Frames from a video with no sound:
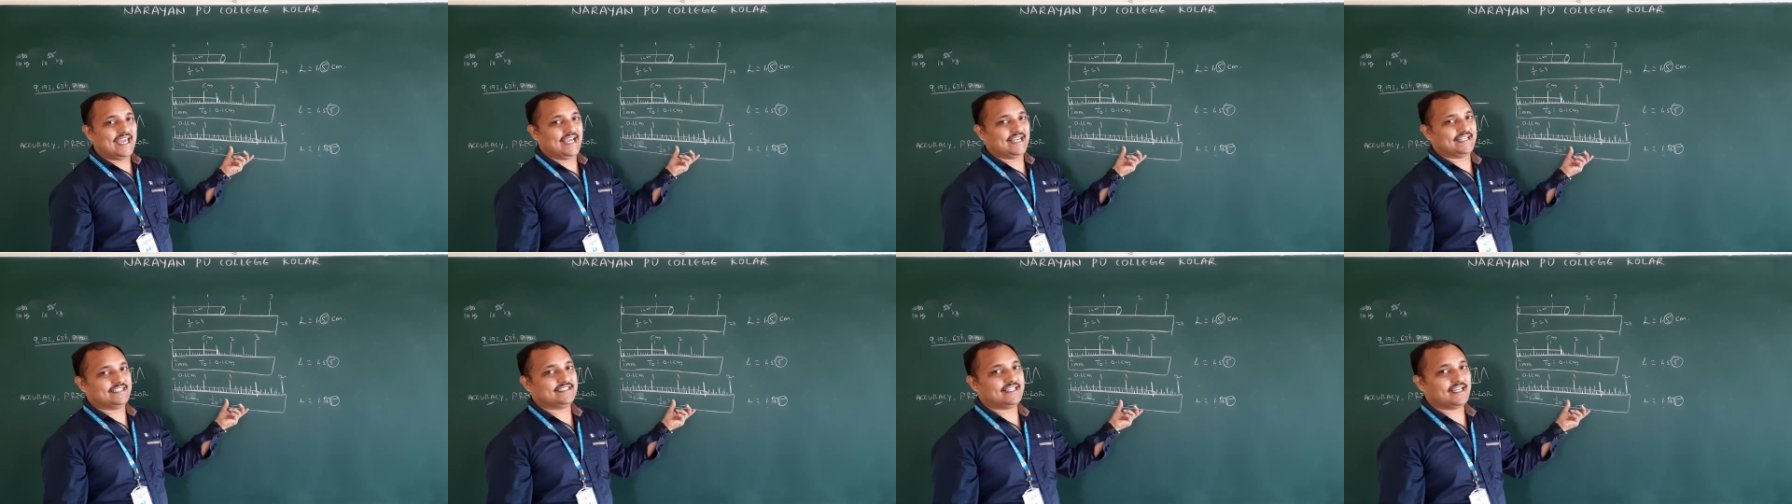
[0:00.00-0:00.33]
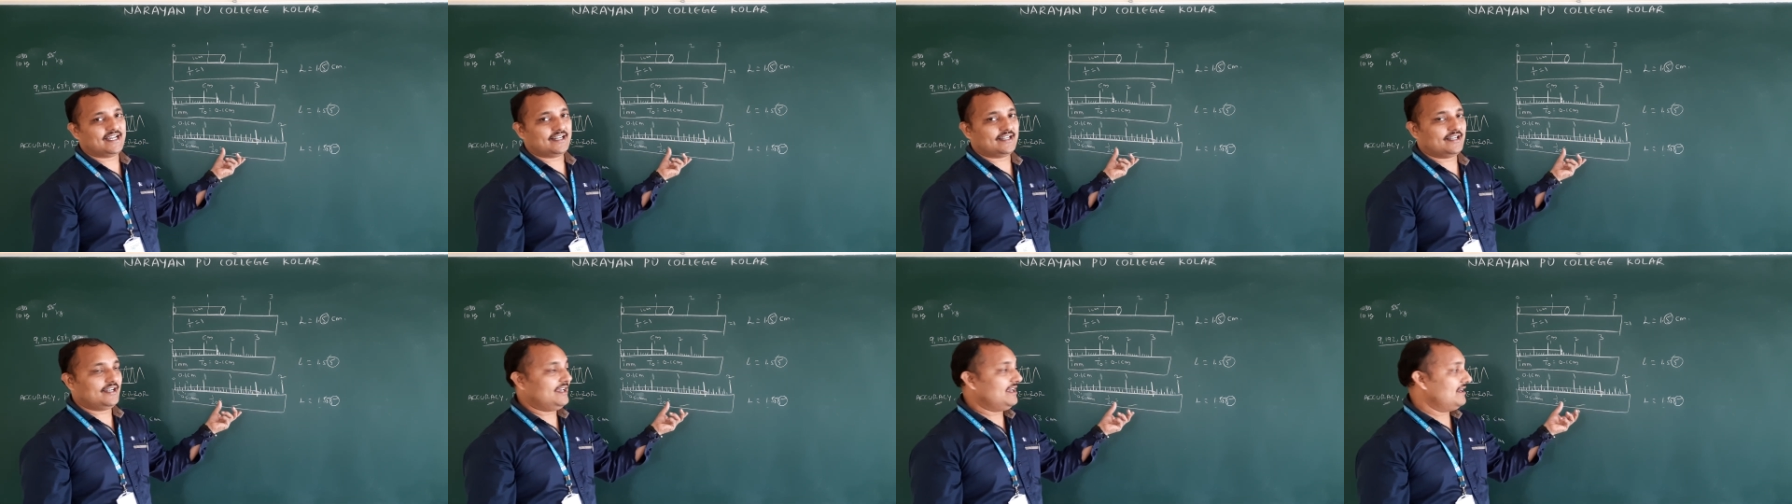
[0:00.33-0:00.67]

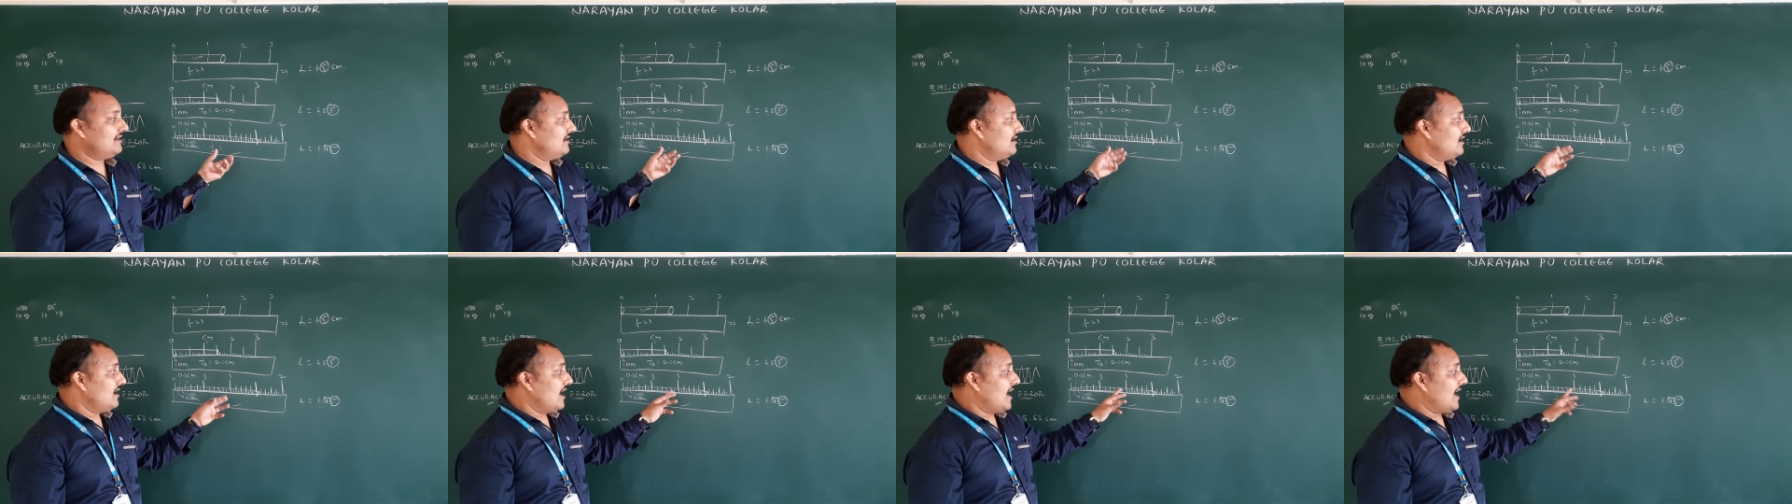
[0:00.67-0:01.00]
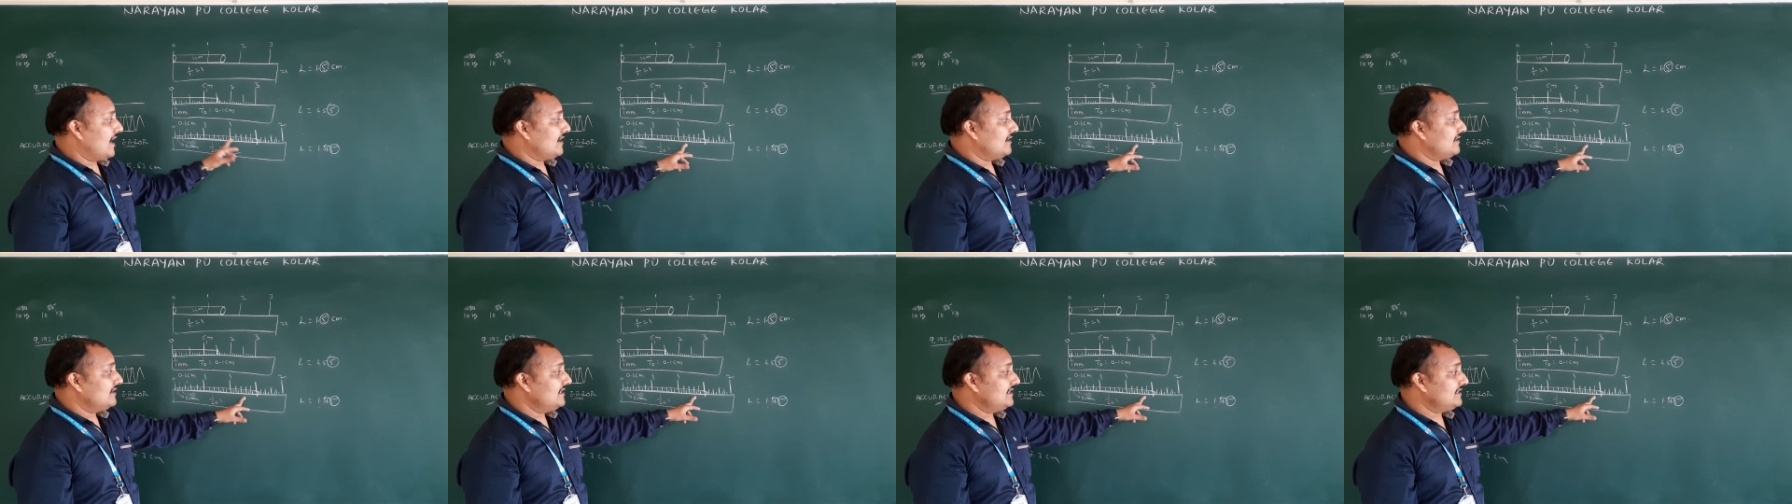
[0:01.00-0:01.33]
exactly.
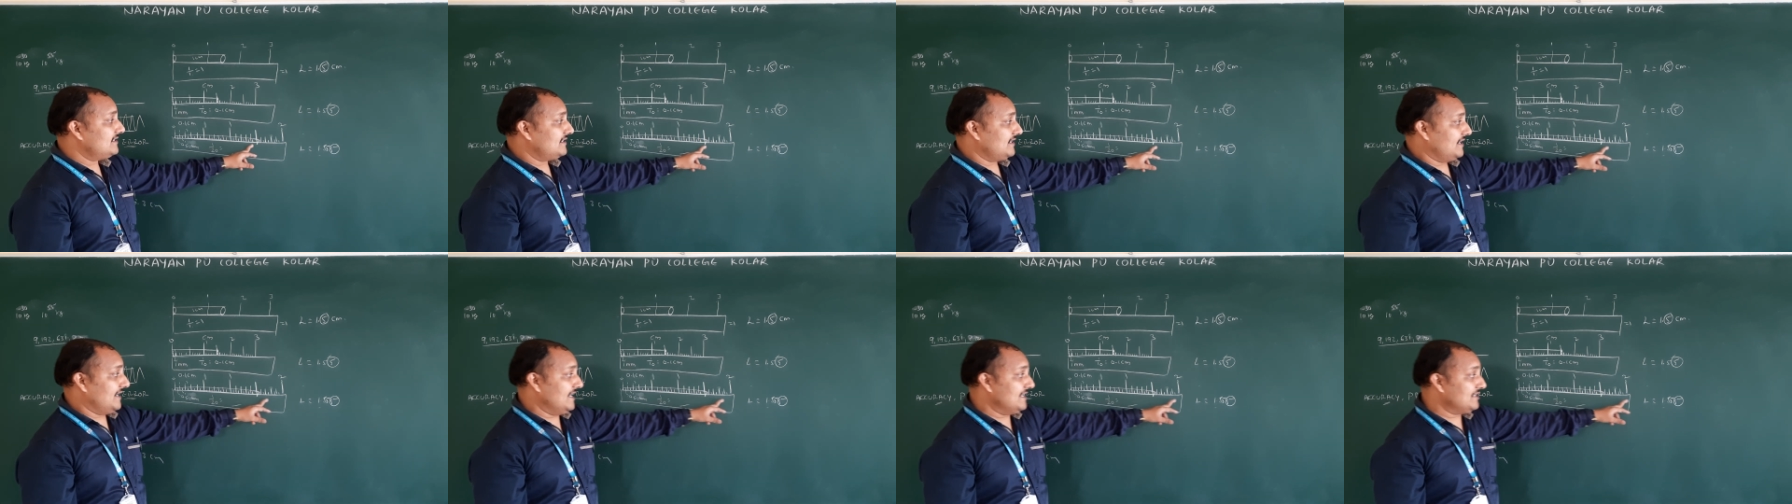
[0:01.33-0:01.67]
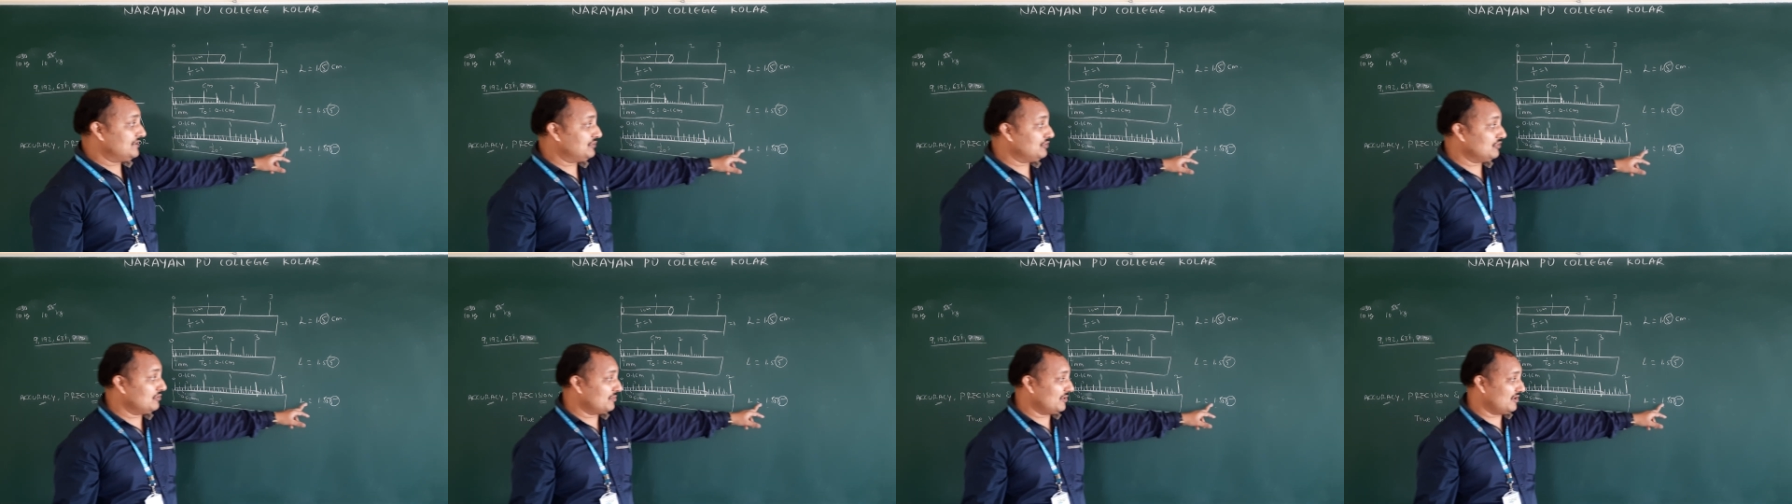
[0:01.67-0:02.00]
And this
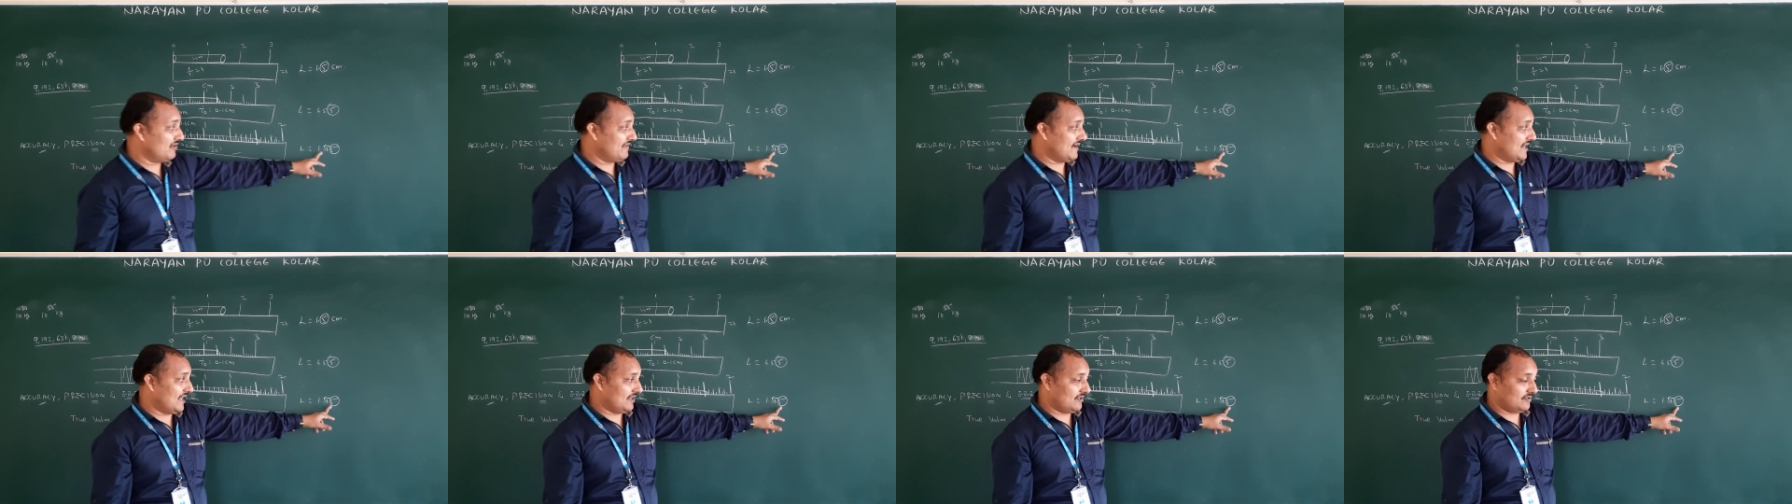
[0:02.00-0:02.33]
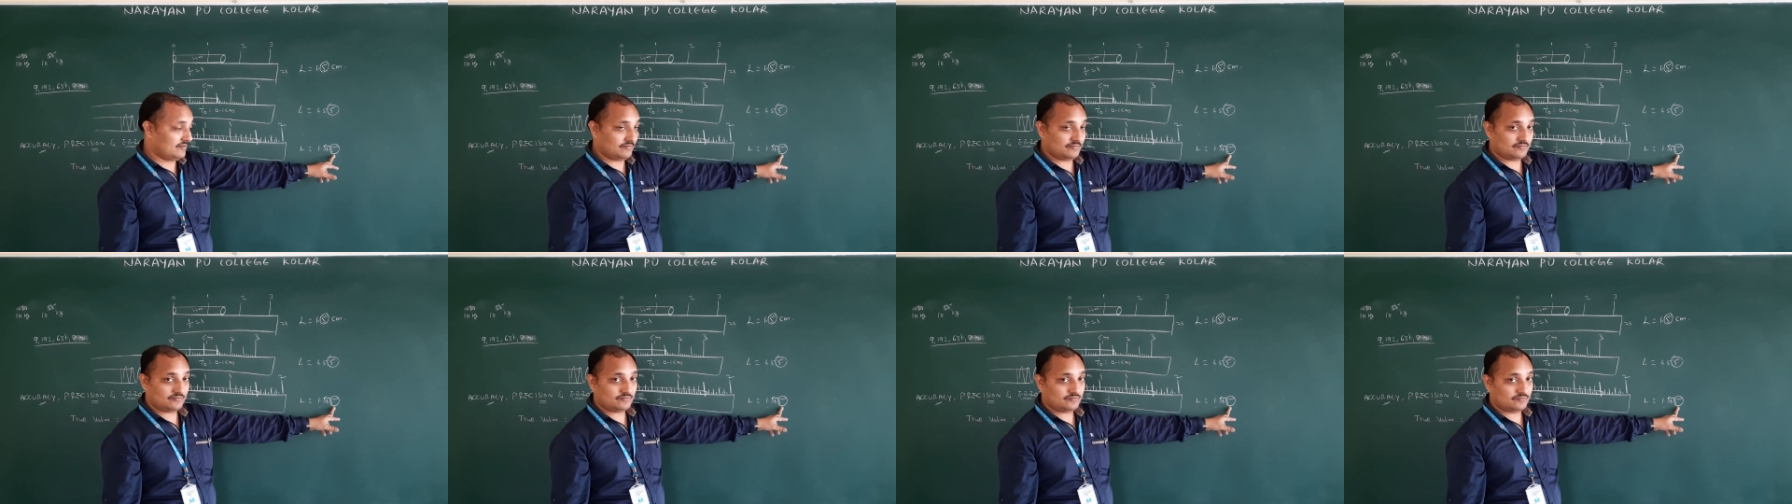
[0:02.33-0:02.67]
assumed value.